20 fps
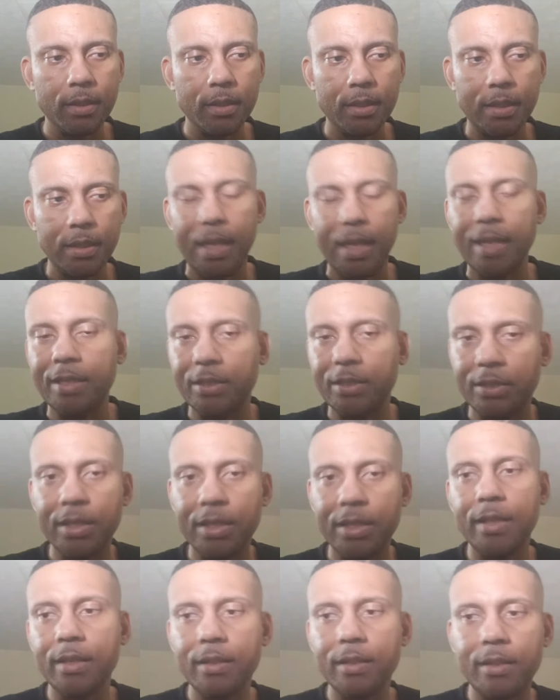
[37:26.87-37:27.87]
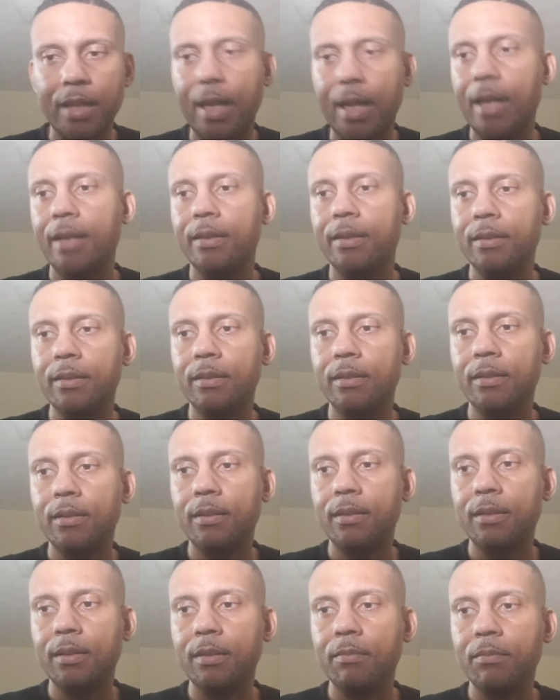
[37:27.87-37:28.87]
they see that,
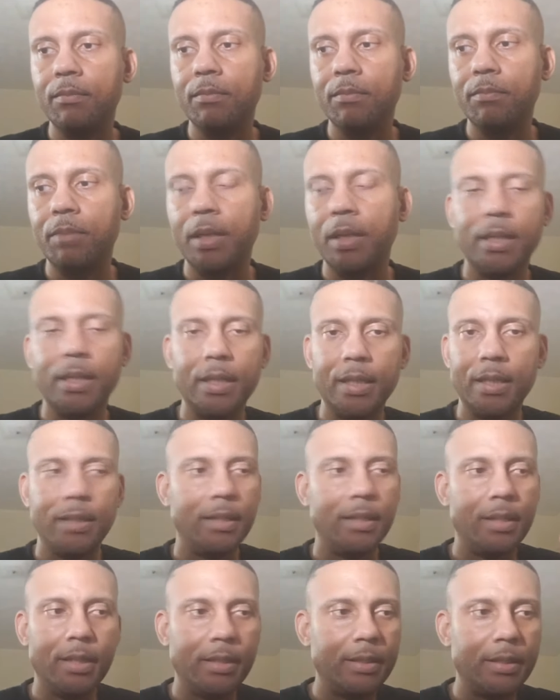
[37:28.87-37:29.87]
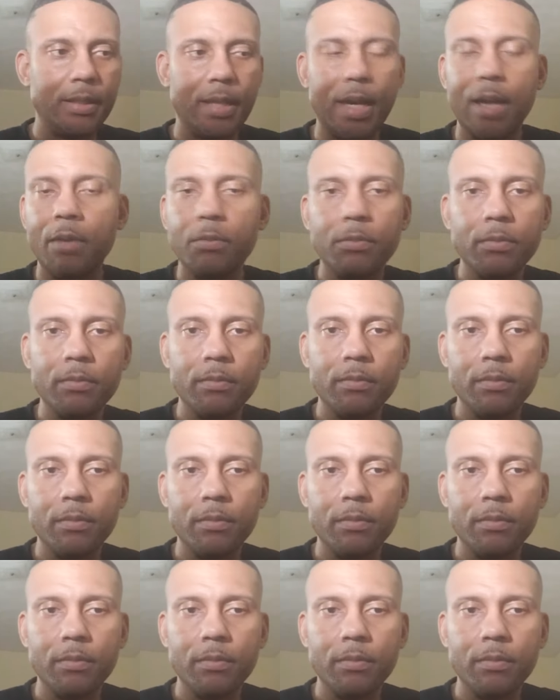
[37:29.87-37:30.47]
but it's not.